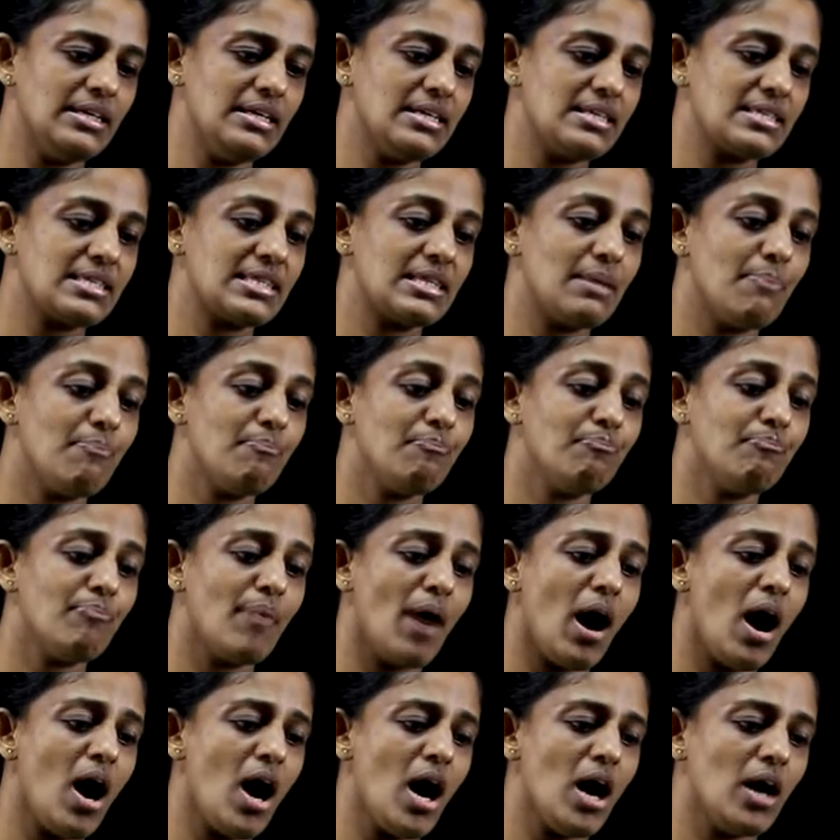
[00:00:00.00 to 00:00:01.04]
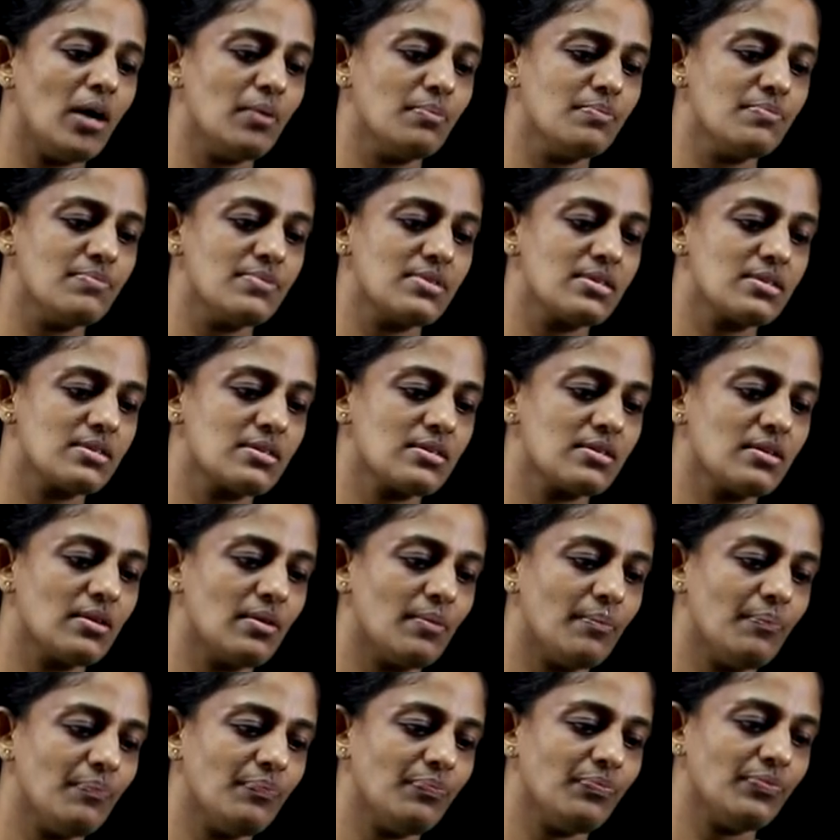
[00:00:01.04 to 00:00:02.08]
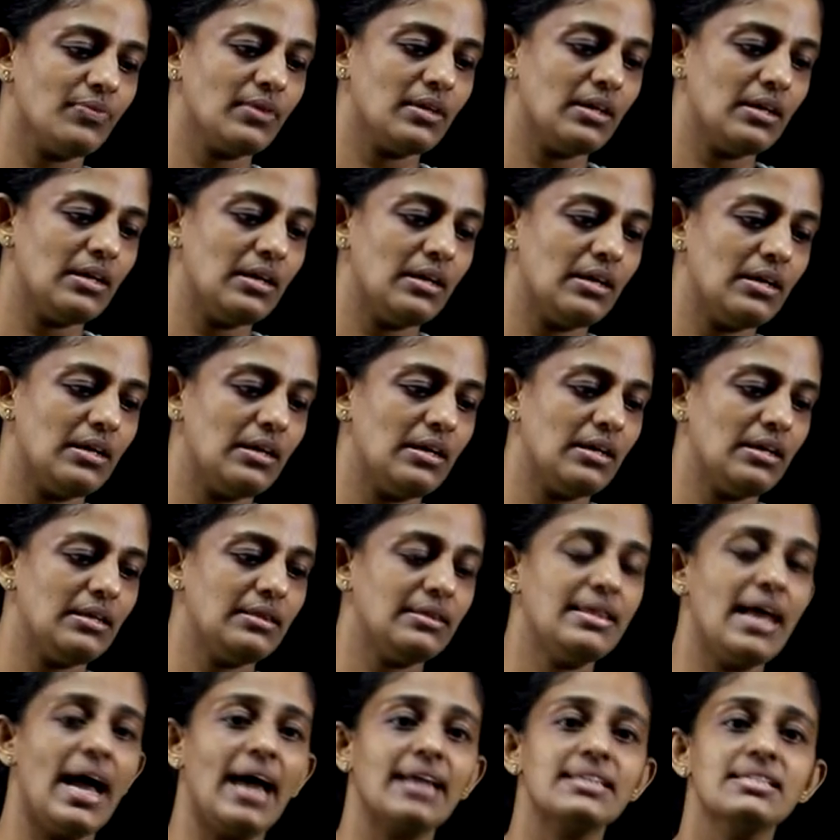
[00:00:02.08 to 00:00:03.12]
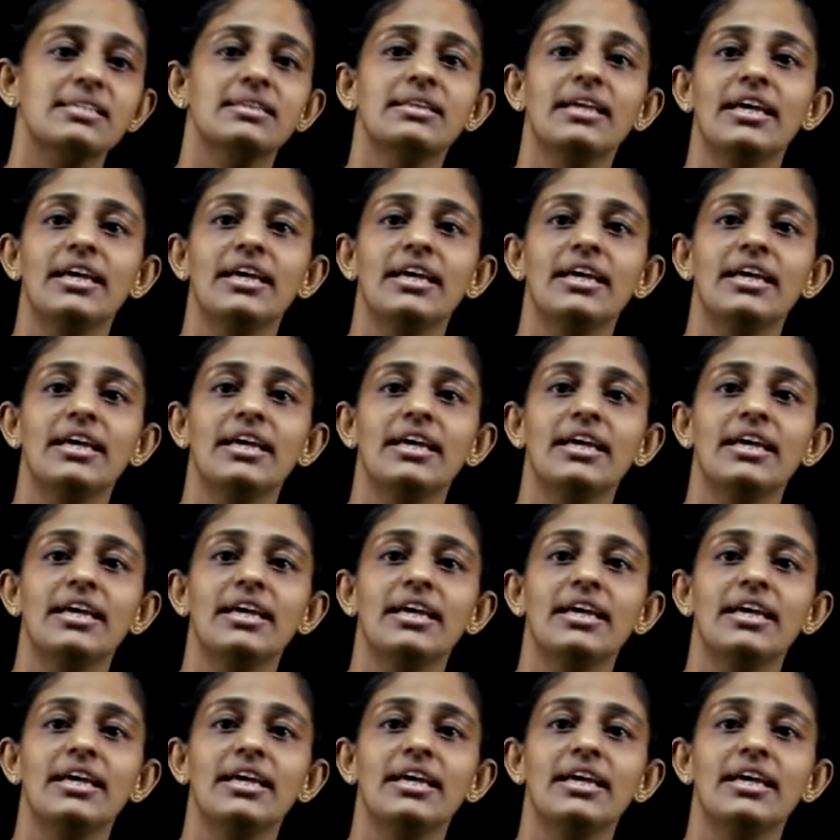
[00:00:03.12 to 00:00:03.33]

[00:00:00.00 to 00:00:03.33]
is the palms that